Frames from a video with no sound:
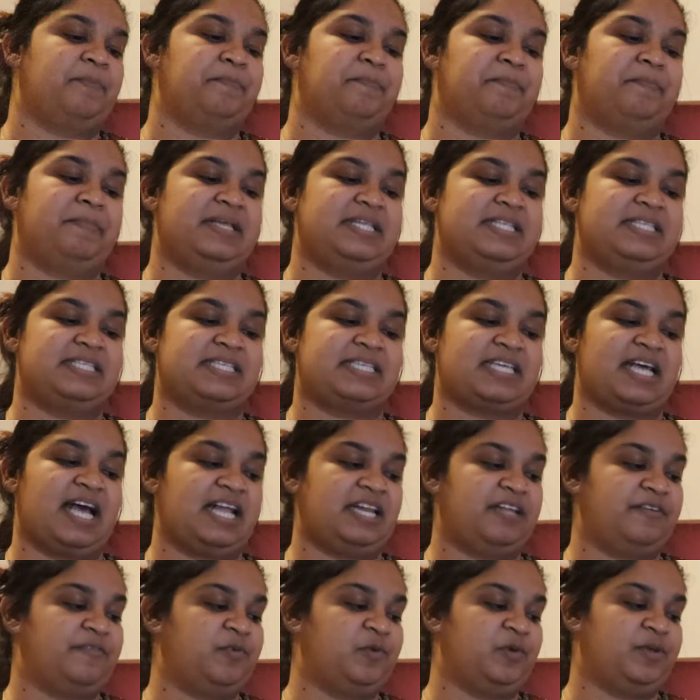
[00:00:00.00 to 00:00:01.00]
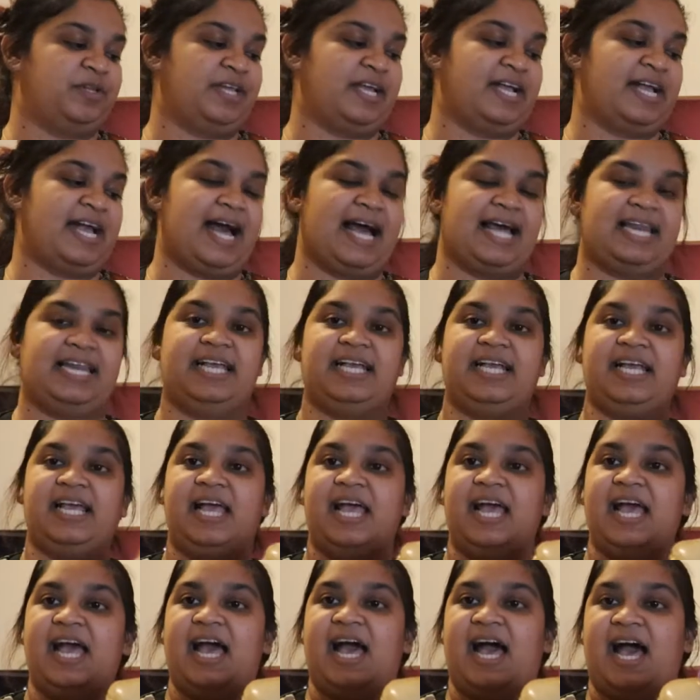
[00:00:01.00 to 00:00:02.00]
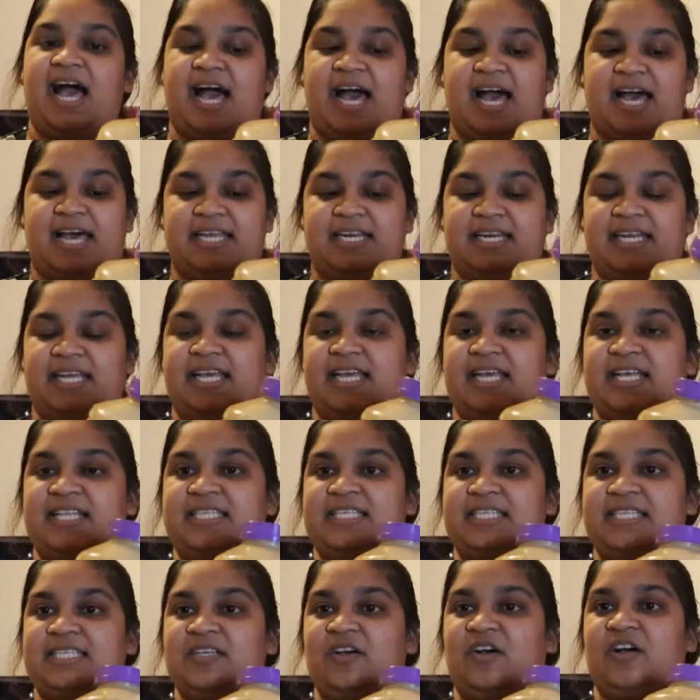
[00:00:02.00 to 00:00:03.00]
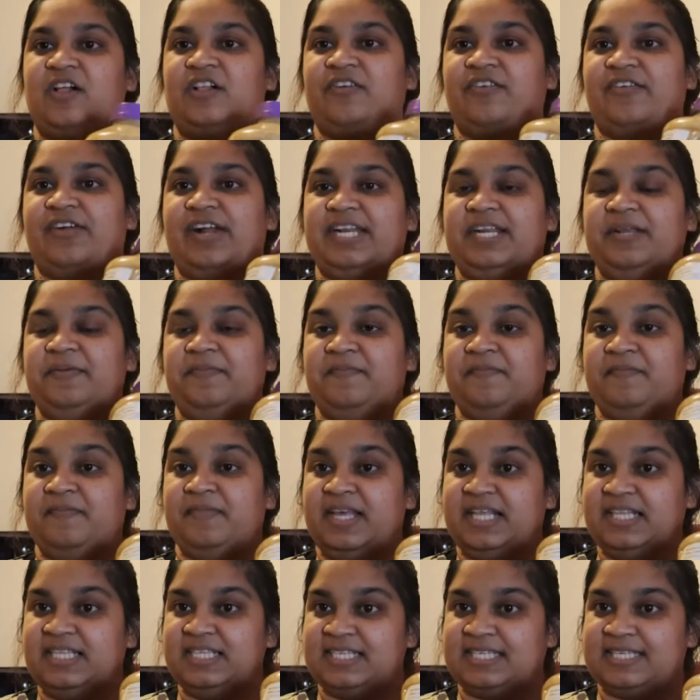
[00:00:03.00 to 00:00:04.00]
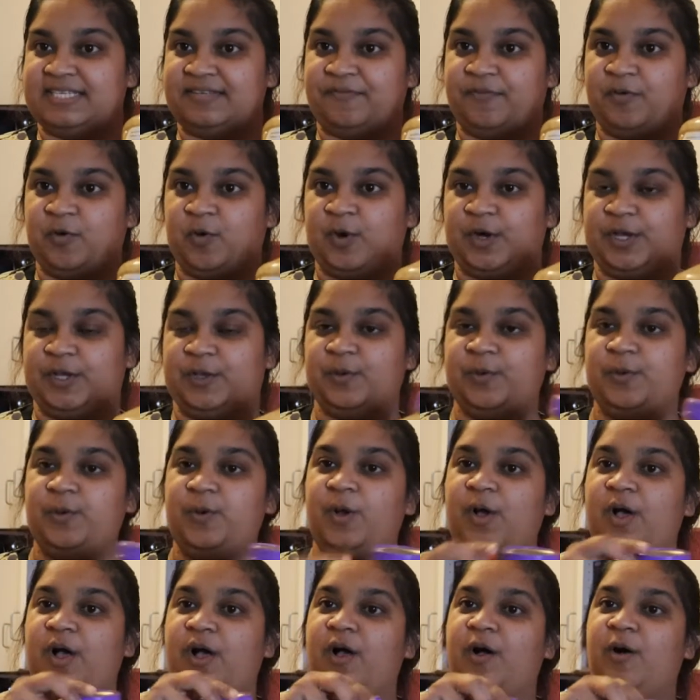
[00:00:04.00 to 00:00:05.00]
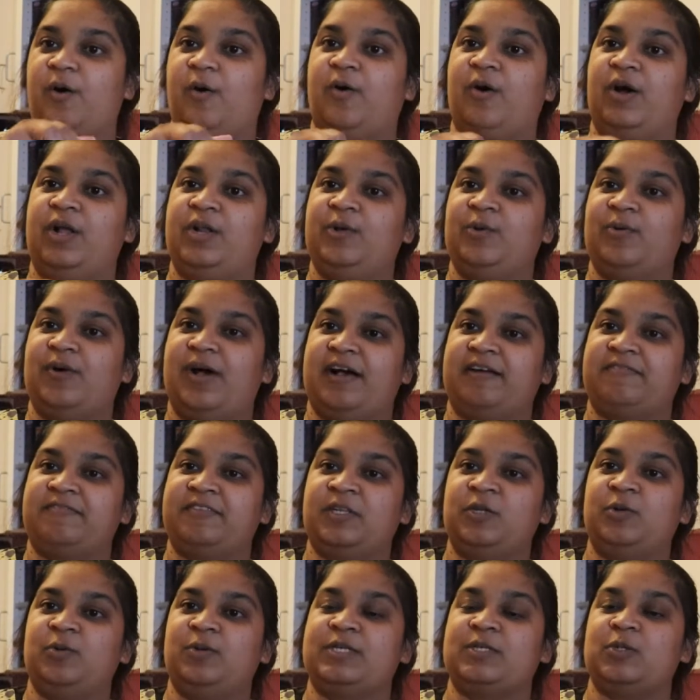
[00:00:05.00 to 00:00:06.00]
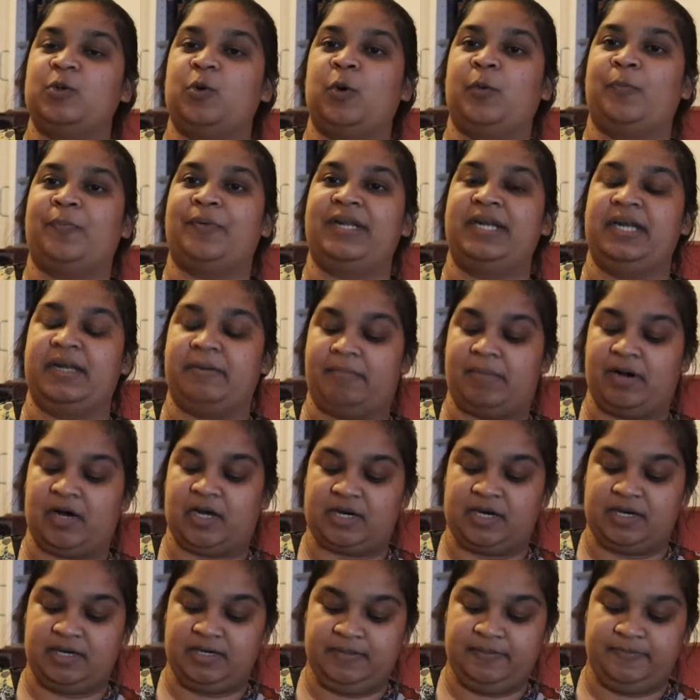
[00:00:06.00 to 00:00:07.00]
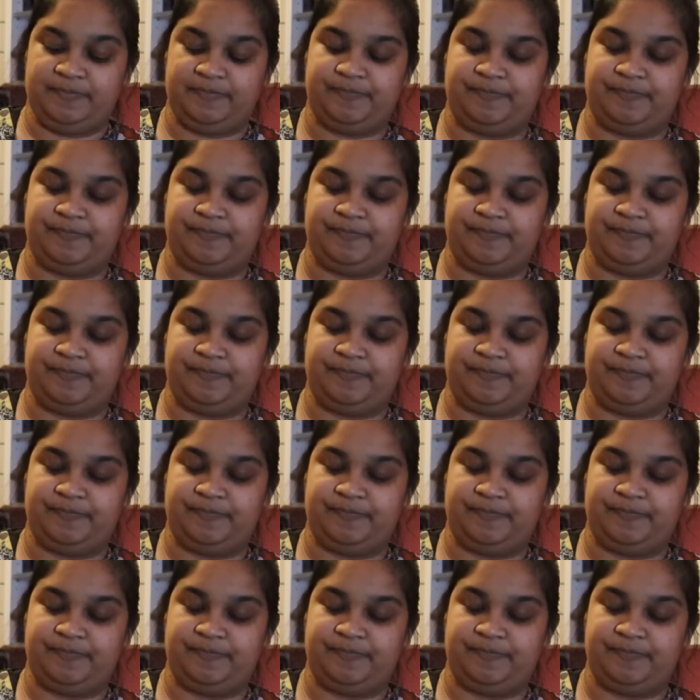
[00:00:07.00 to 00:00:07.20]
minced California garlic, and it's already minced for you. All you have to do is open the bottle,